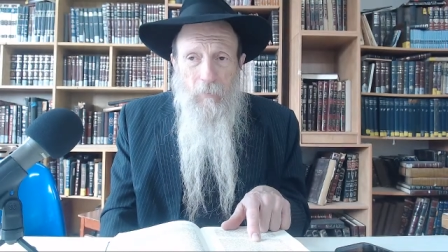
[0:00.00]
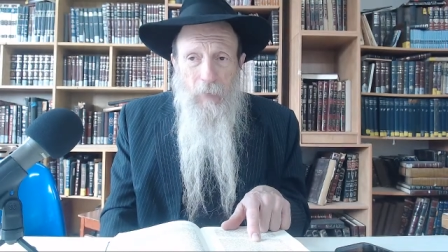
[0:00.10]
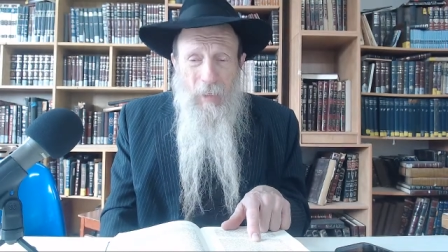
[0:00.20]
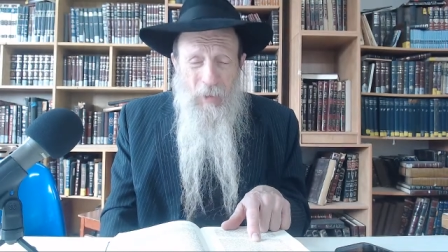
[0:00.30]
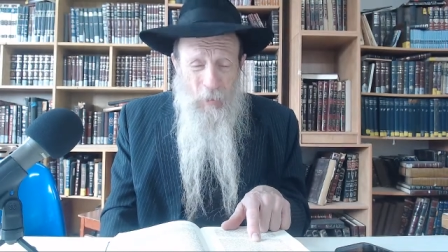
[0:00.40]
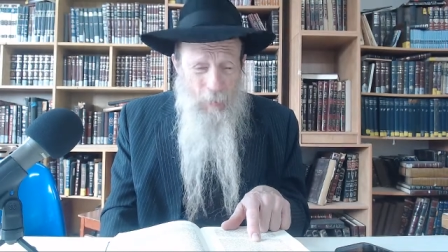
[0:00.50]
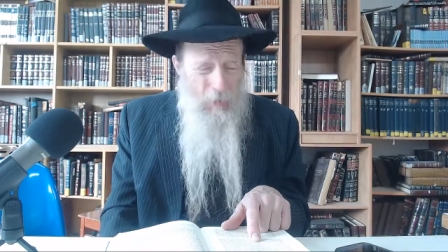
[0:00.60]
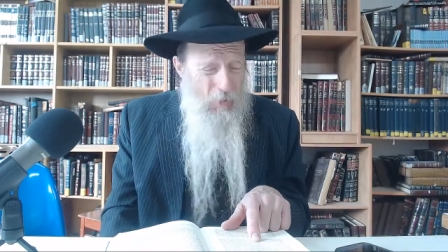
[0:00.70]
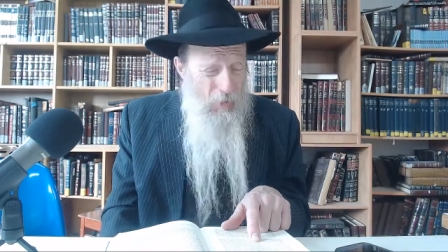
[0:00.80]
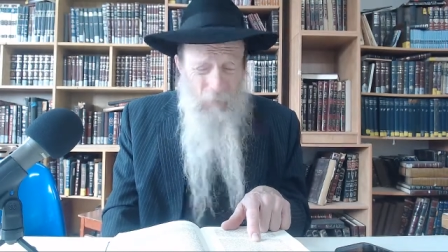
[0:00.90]
and it
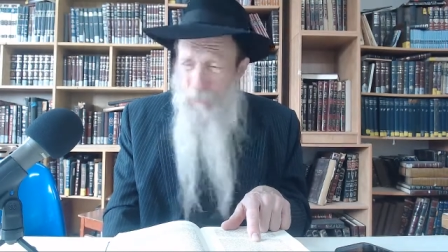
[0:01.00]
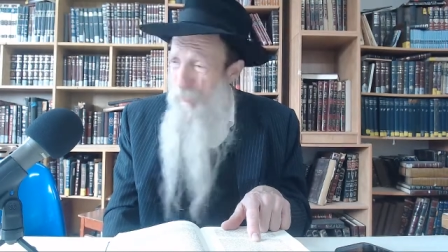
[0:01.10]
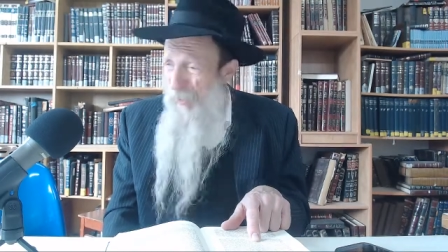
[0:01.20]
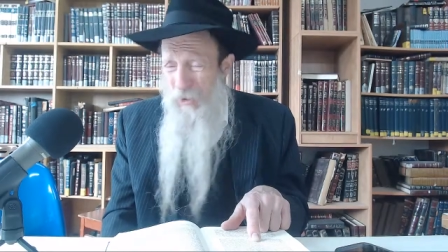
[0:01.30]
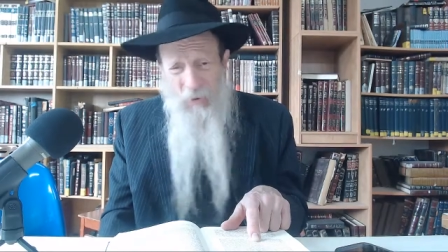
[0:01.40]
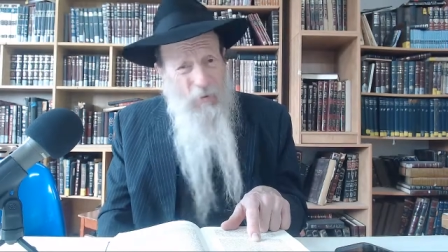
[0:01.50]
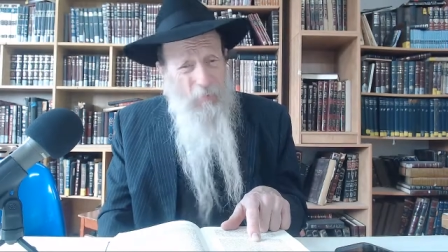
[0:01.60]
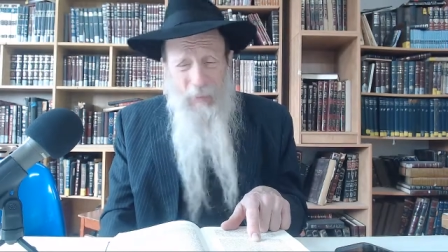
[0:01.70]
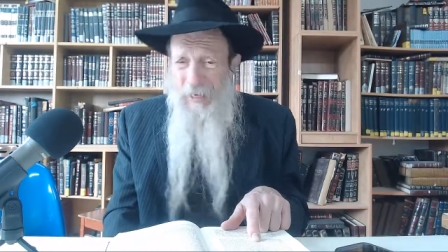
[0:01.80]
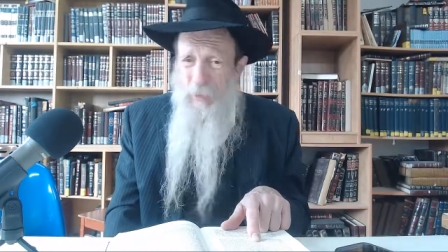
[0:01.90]
explains in different places,
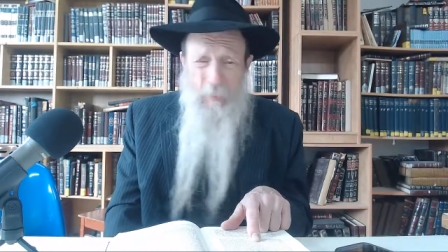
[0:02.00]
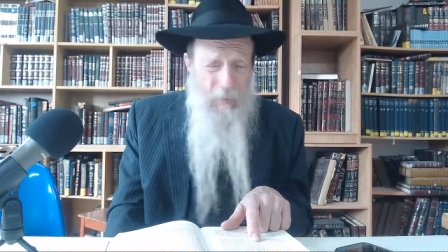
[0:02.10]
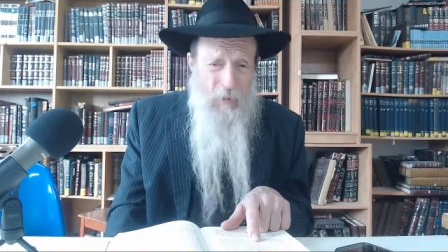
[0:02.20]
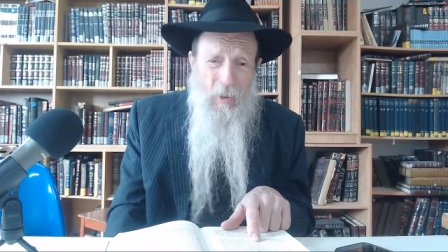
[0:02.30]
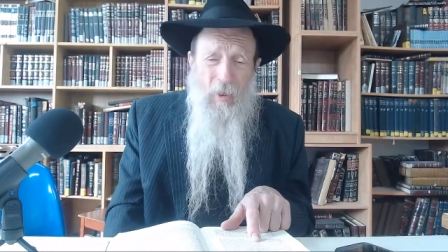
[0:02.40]
different aspects.